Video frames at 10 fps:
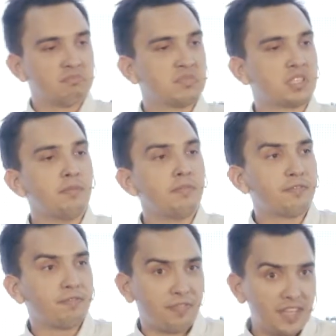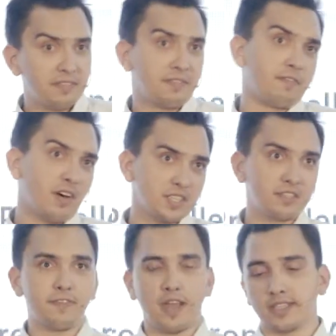some fast
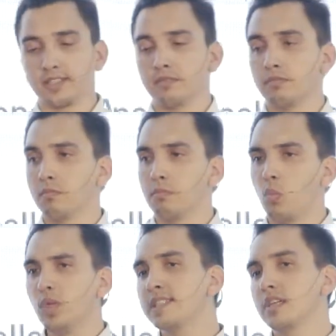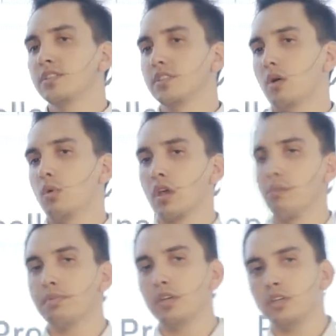facts. We started our
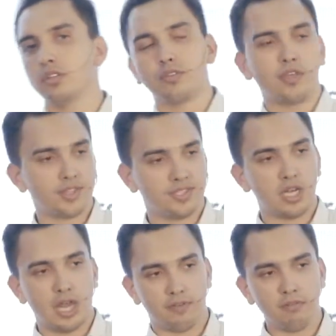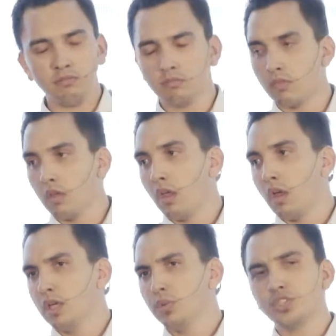company in 2011.
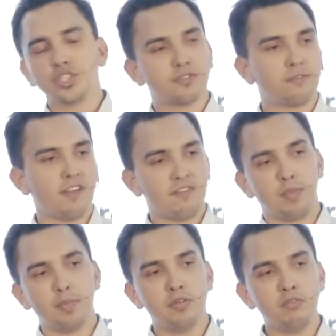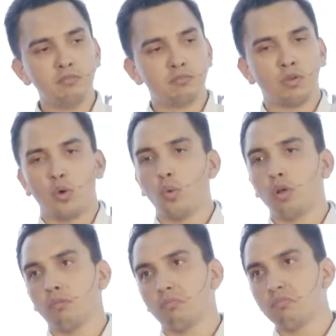It was just 5 people who
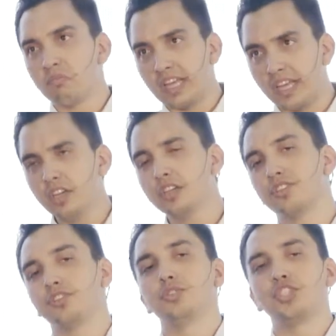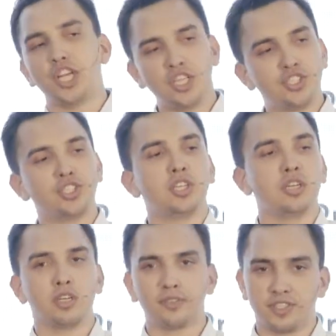were eager to change the
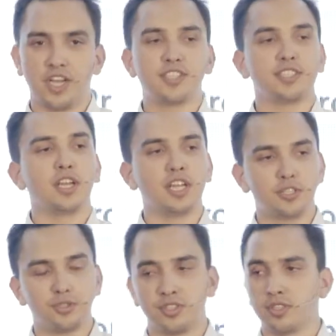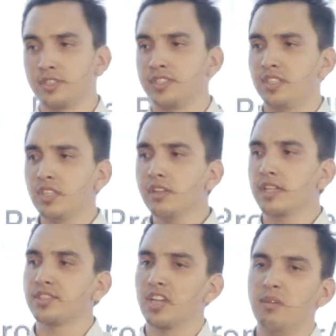advertising industry. Still,
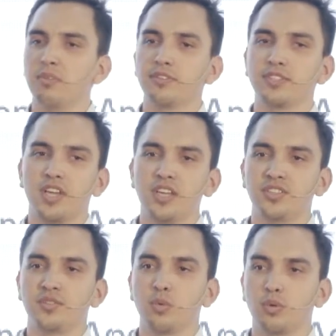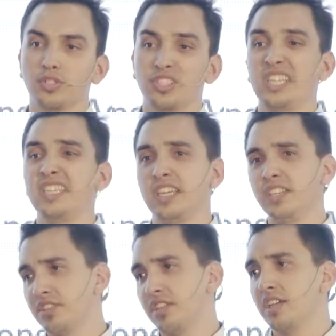that time, the advertising was in
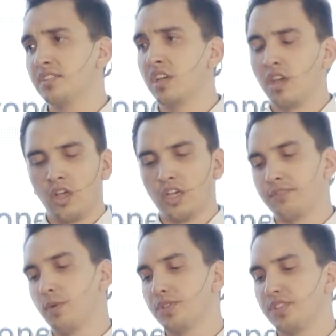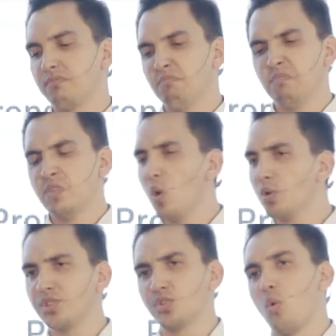internet. It was
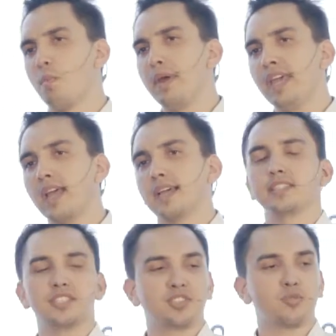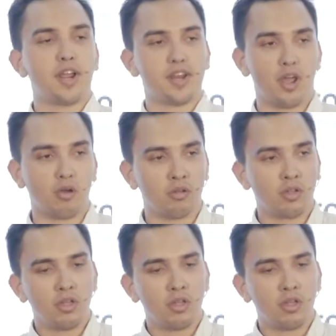not so big as it is right now.